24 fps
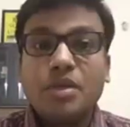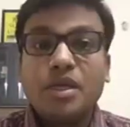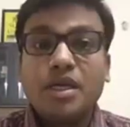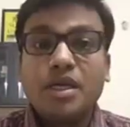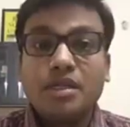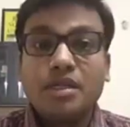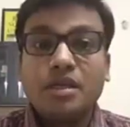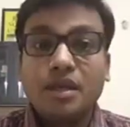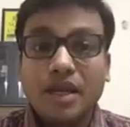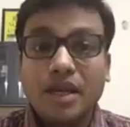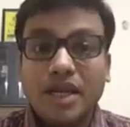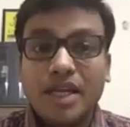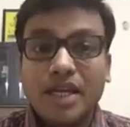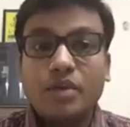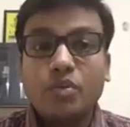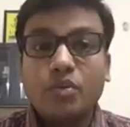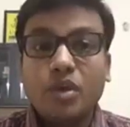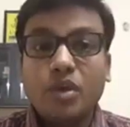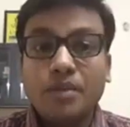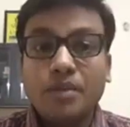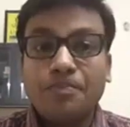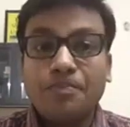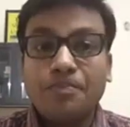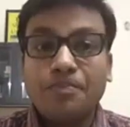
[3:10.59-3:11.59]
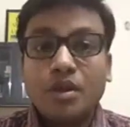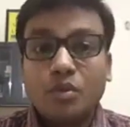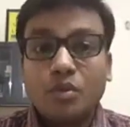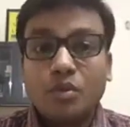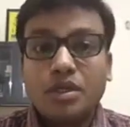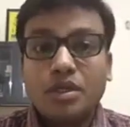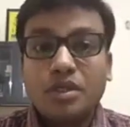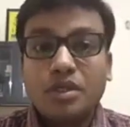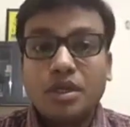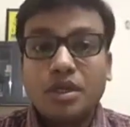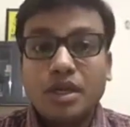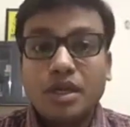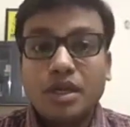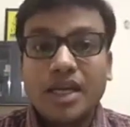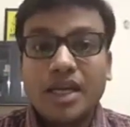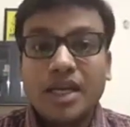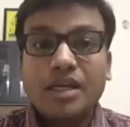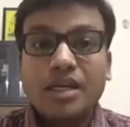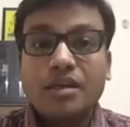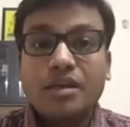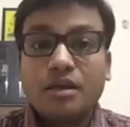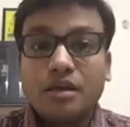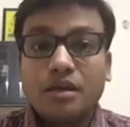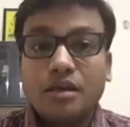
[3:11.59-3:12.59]
in the right way what is the
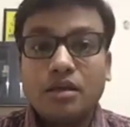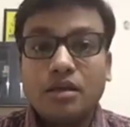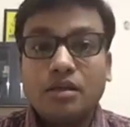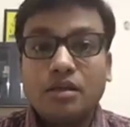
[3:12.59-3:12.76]
right